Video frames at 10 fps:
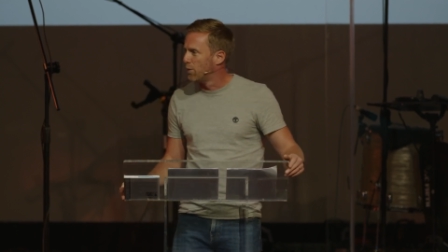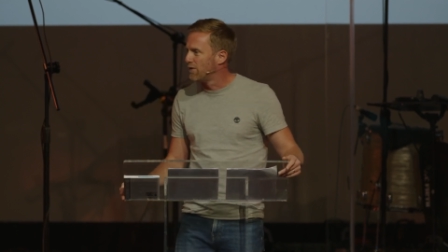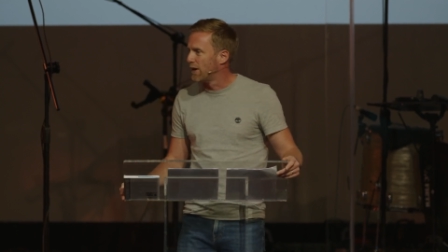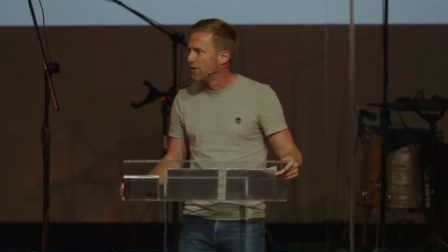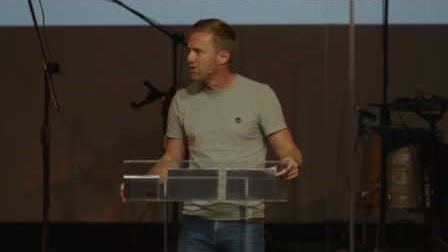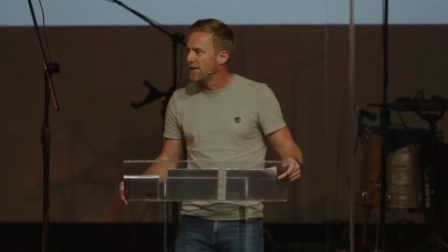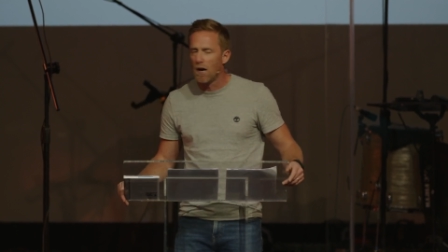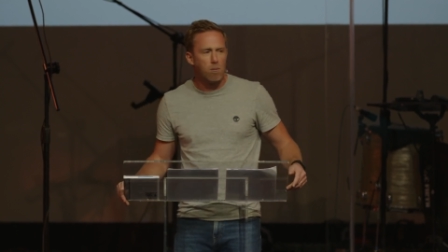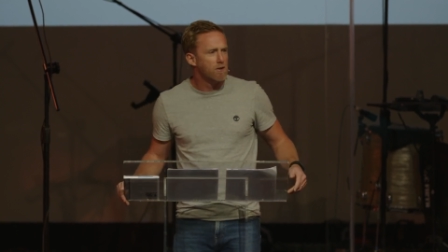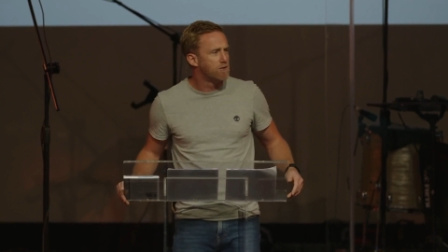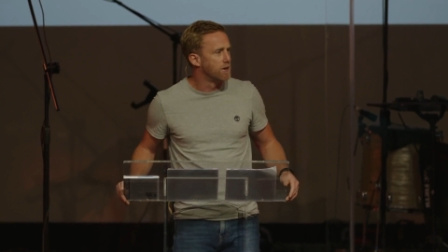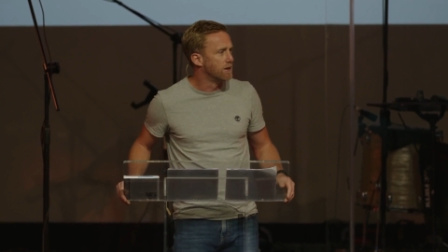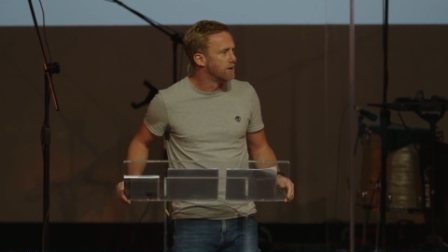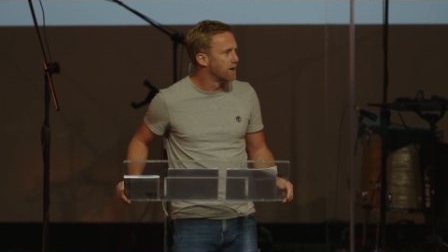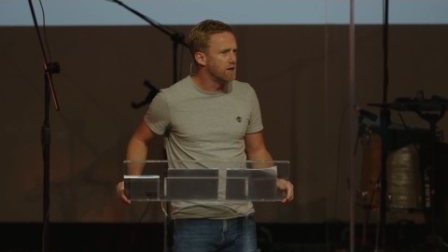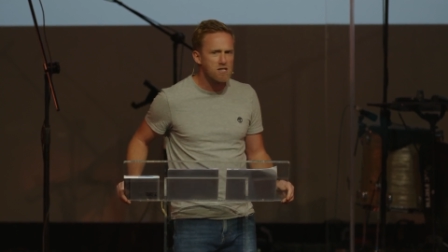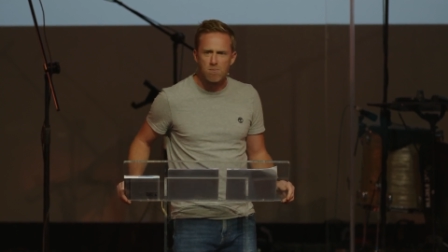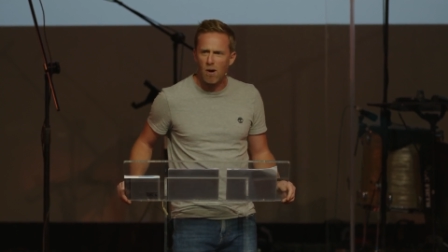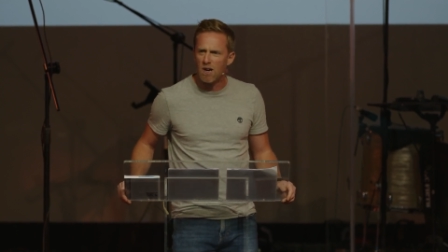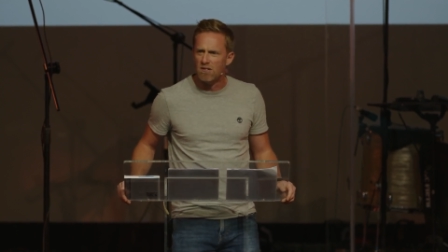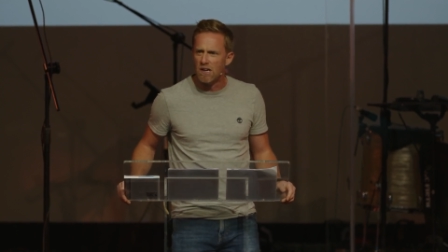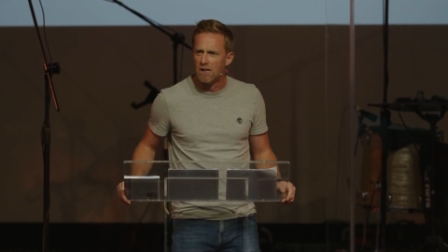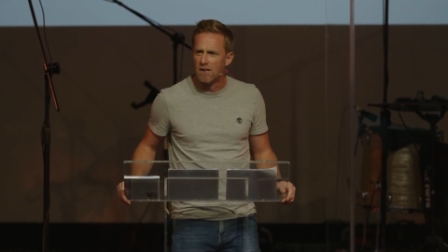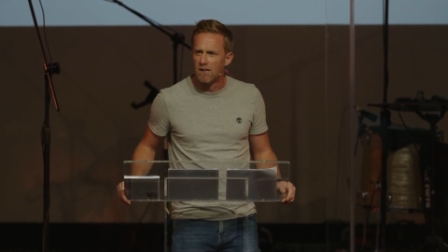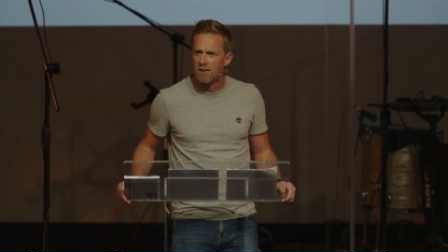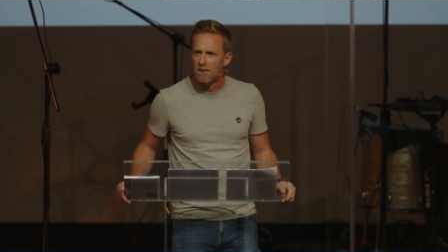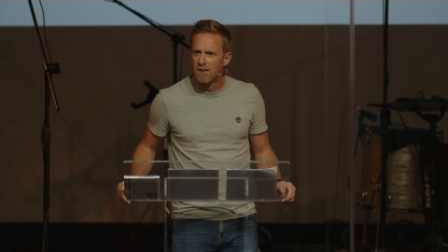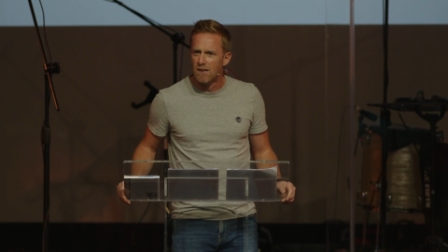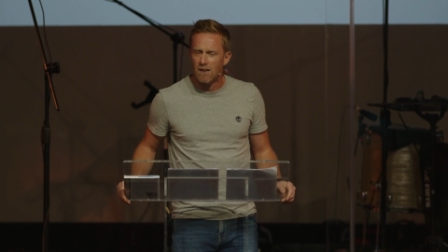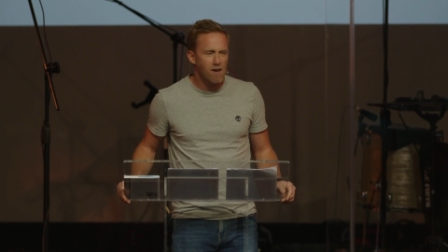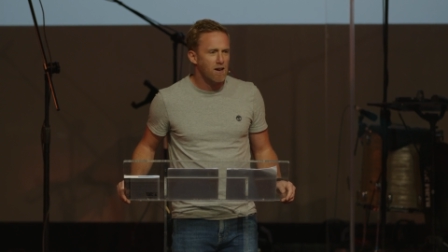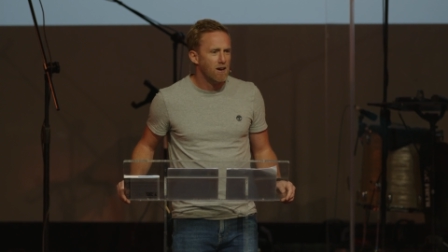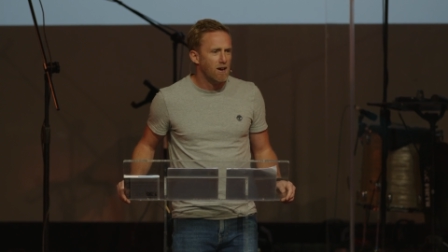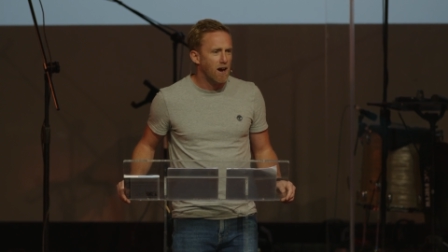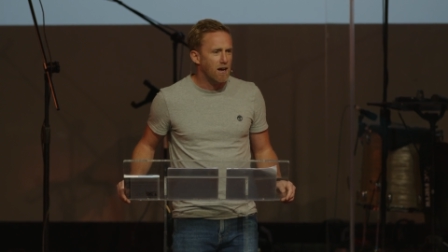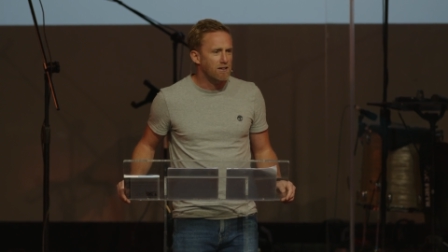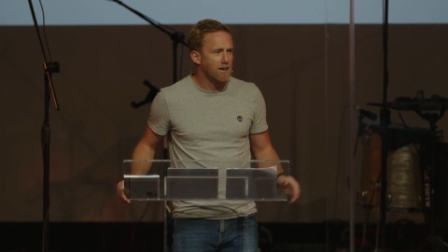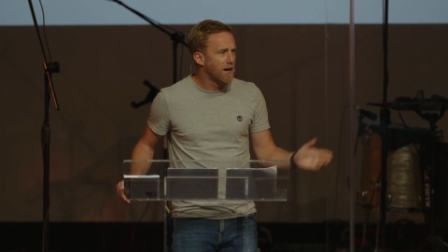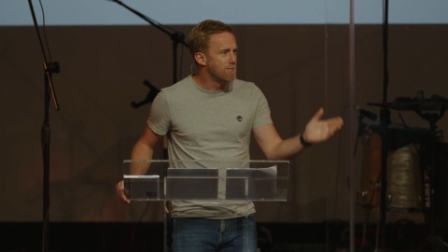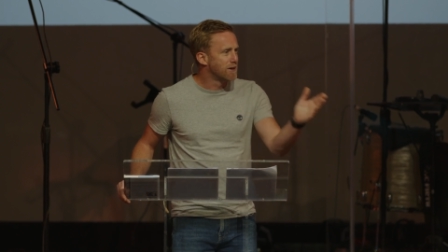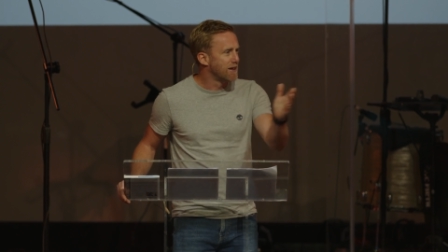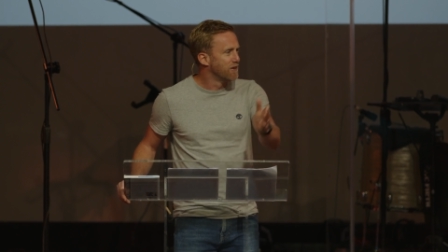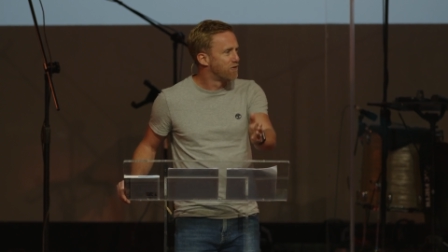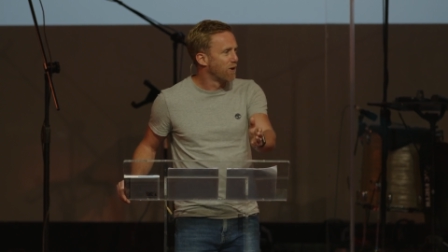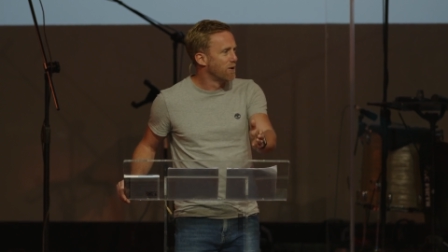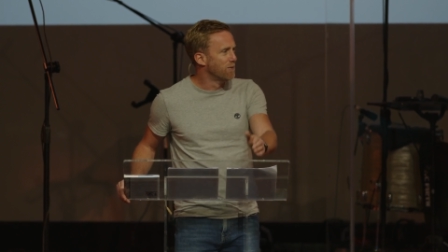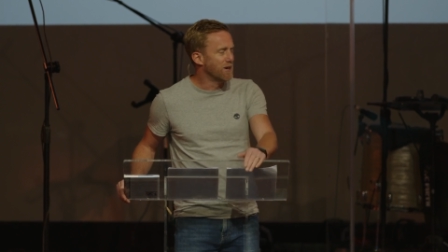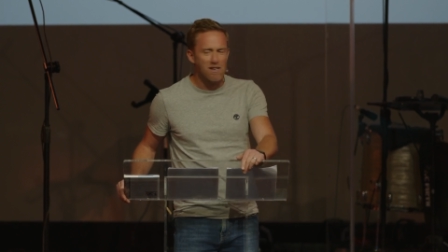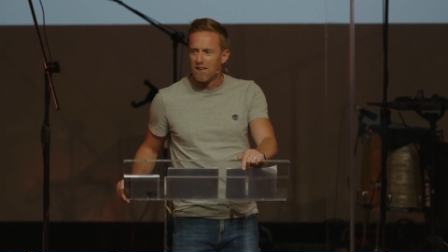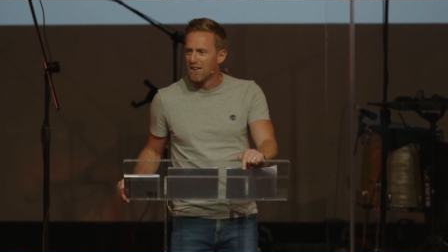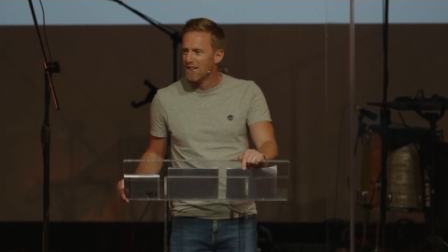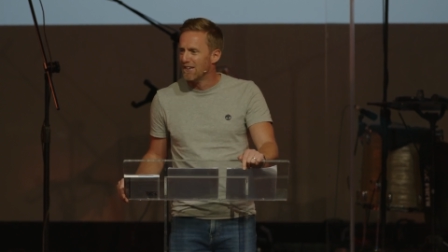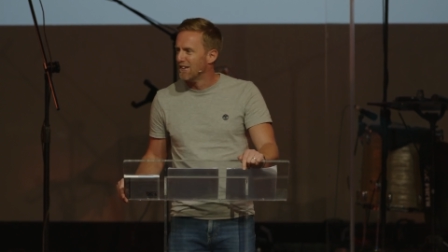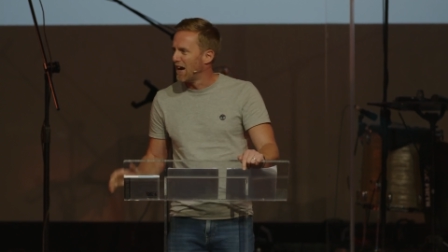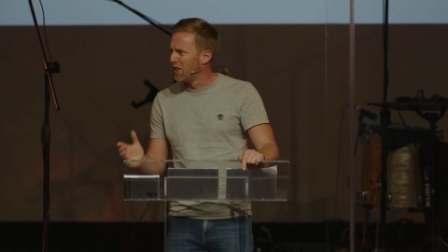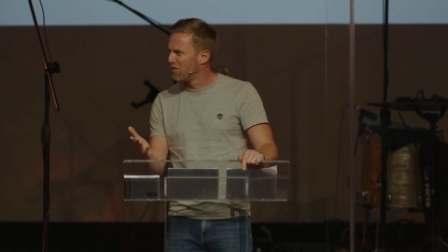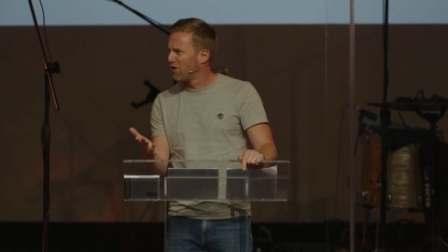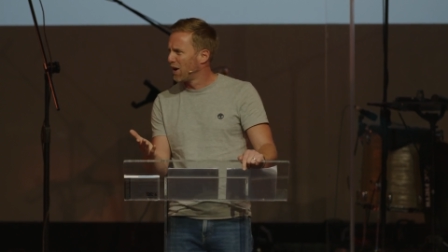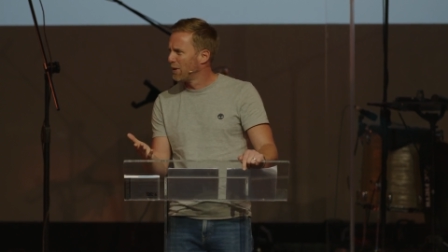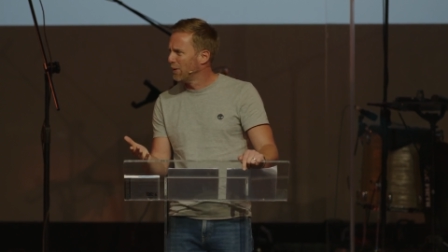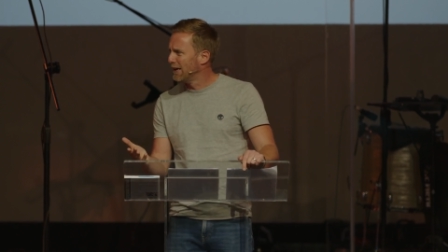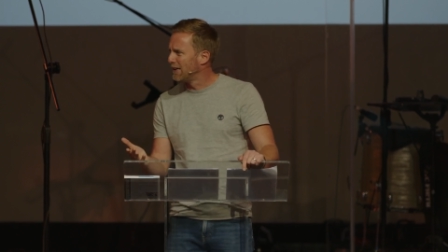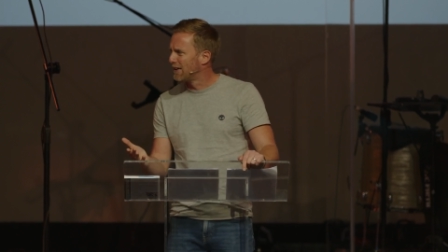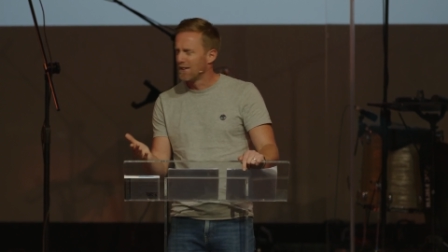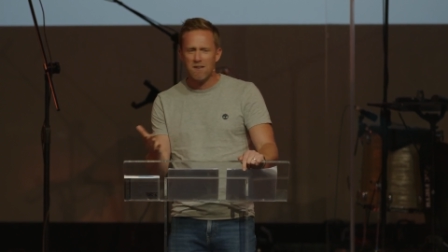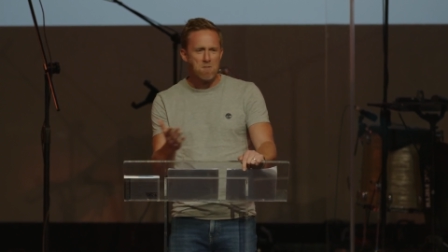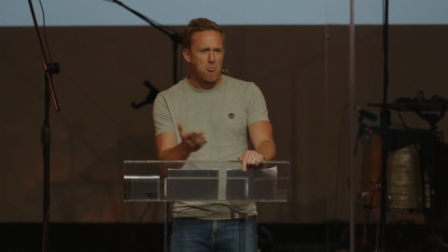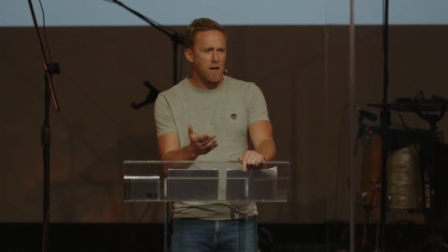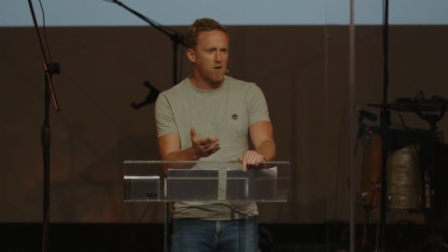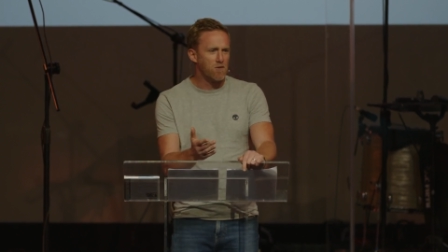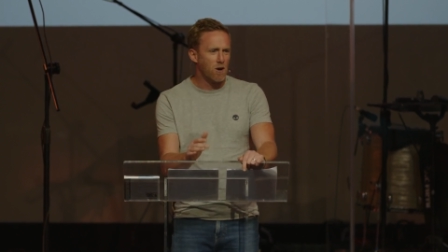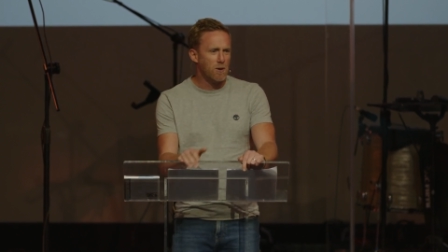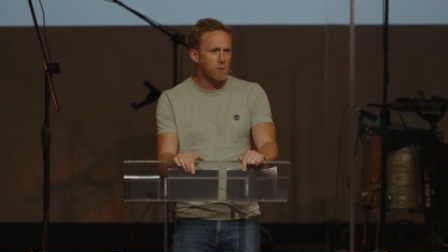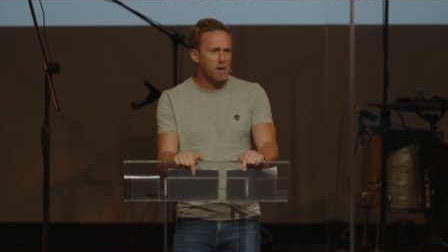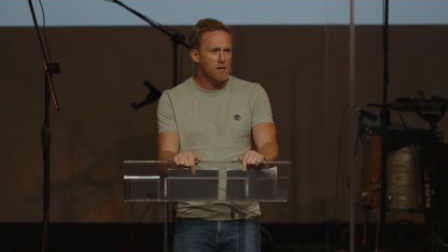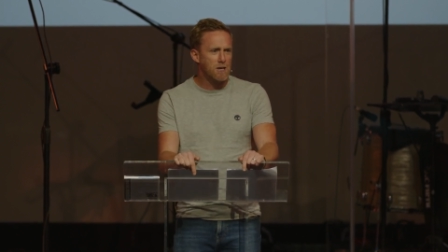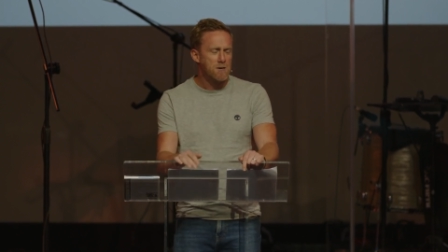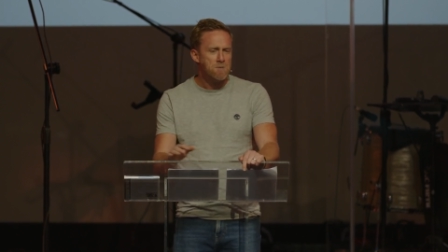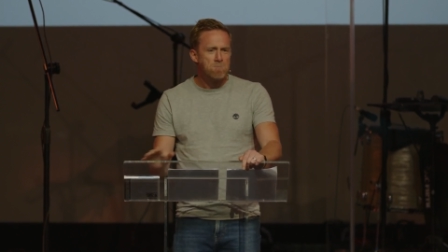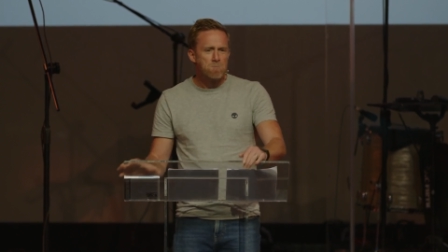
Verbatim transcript: we found it really uplifting and inspiring. And they came again the following week. And the following week. And the following week.